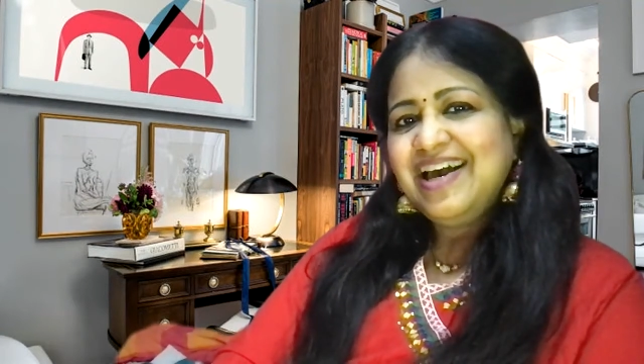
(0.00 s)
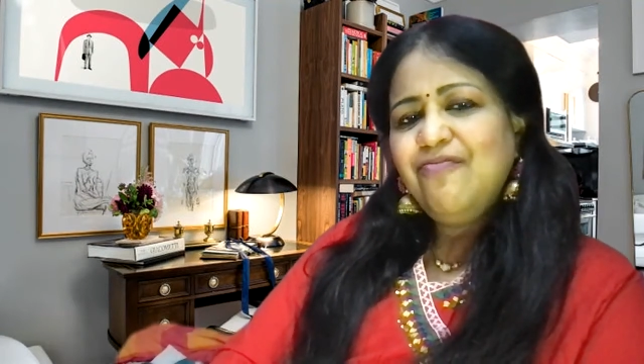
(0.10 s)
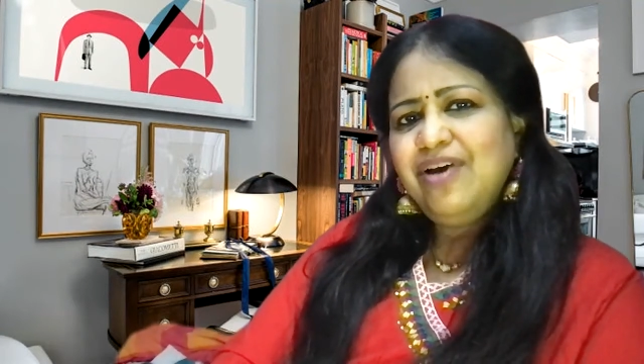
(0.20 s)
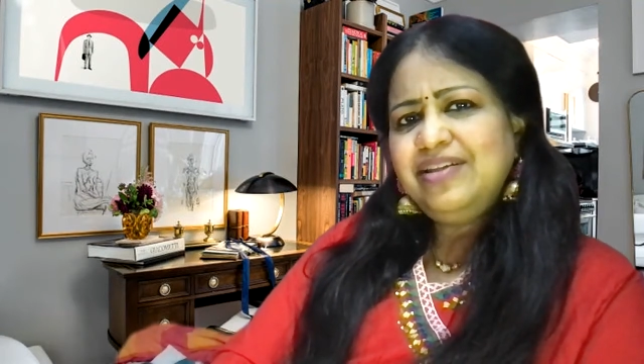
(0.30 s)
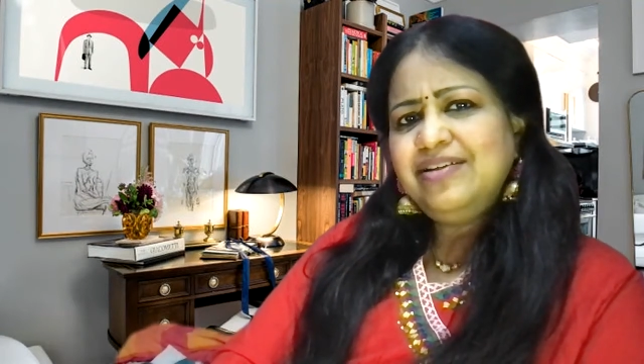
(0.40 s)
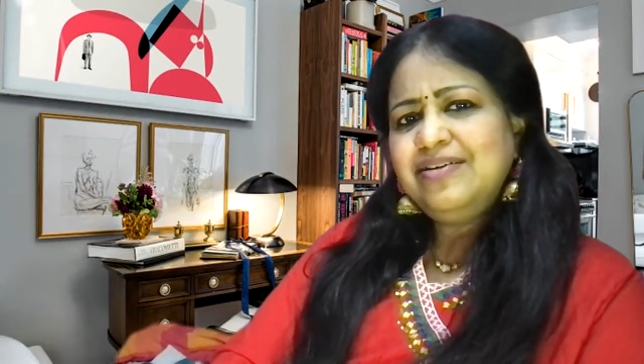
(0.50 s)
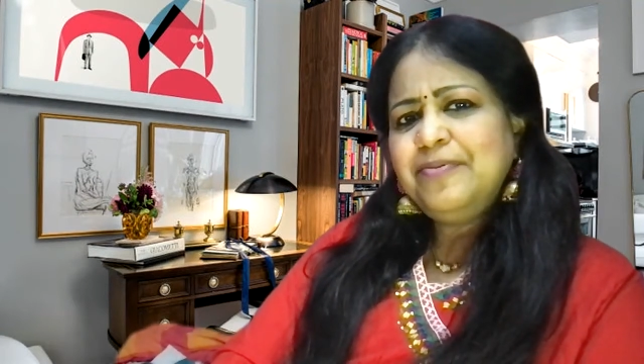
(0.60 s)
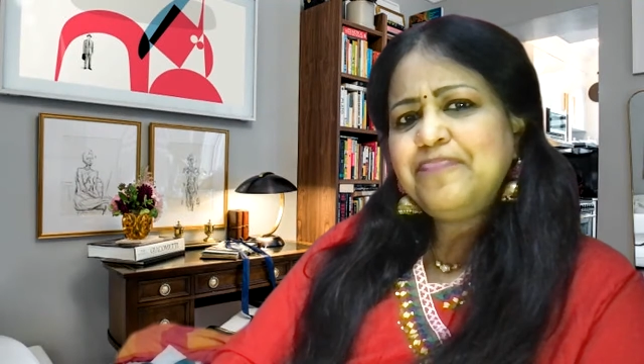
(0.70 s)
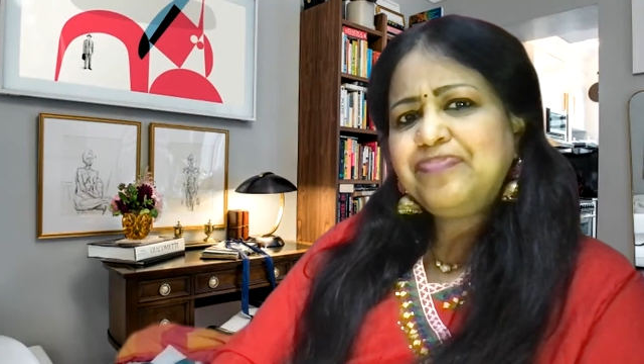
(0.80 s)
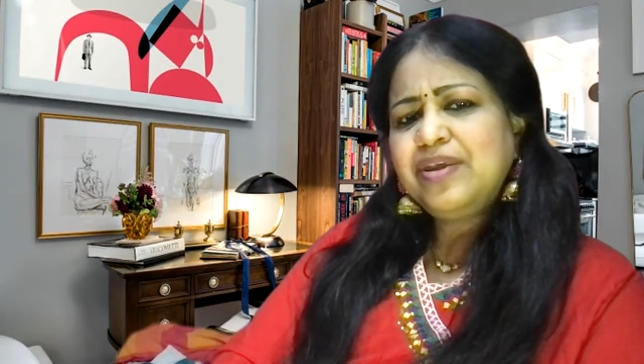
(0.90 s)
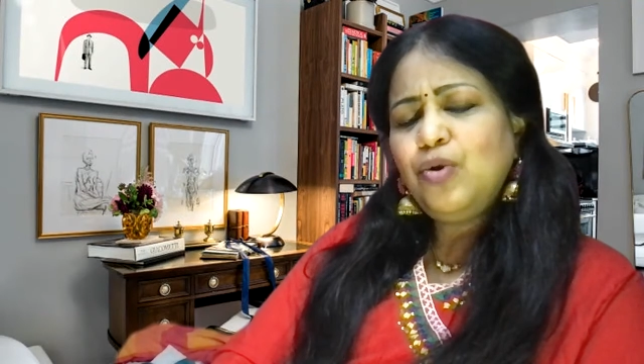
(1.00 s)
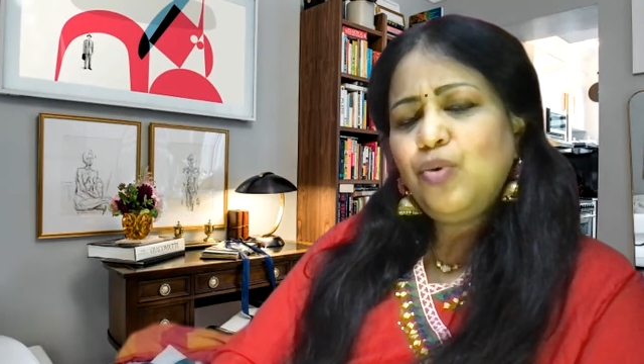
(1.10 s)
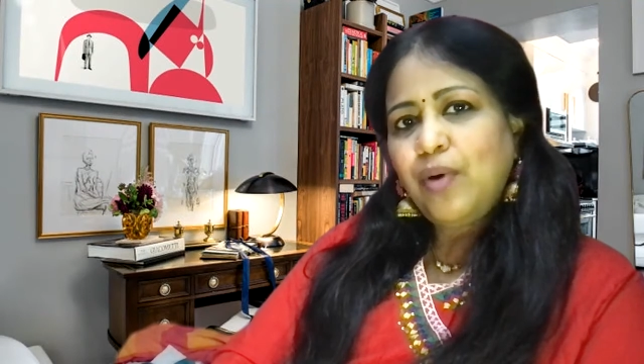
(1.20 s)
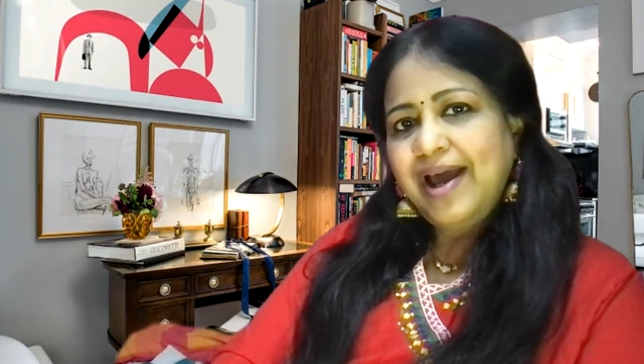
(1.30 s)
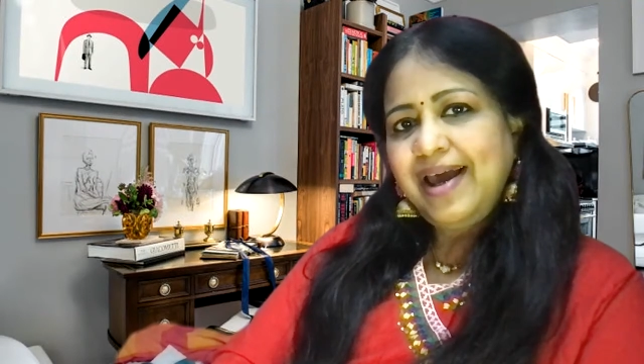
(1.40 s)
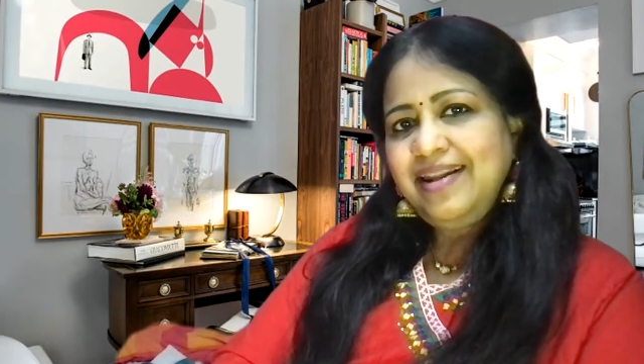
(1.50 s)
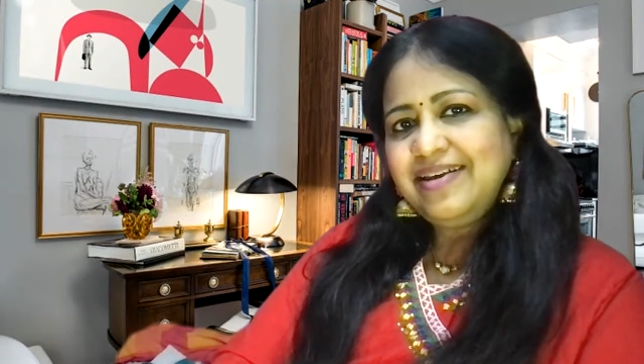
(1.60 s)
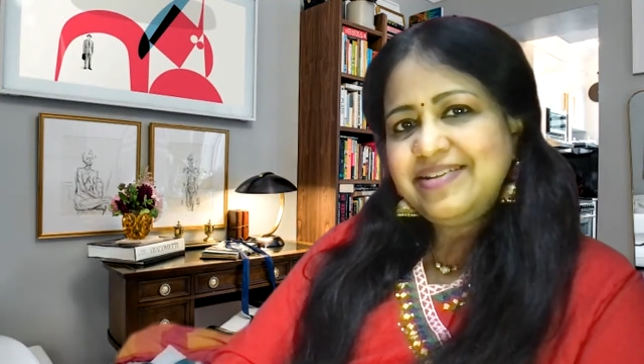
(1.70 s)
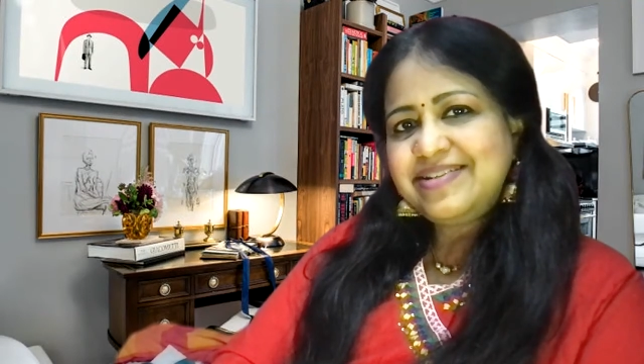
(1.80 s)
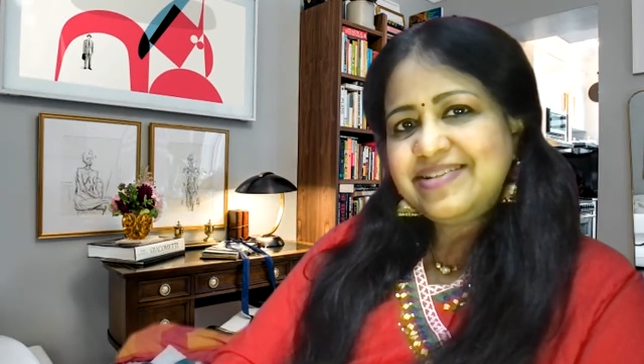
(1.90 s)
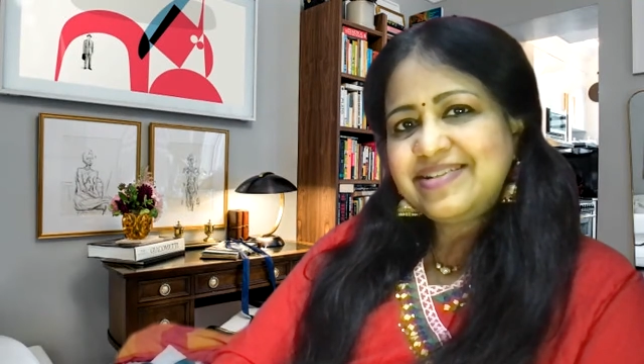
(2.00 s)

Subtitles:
Whether you violate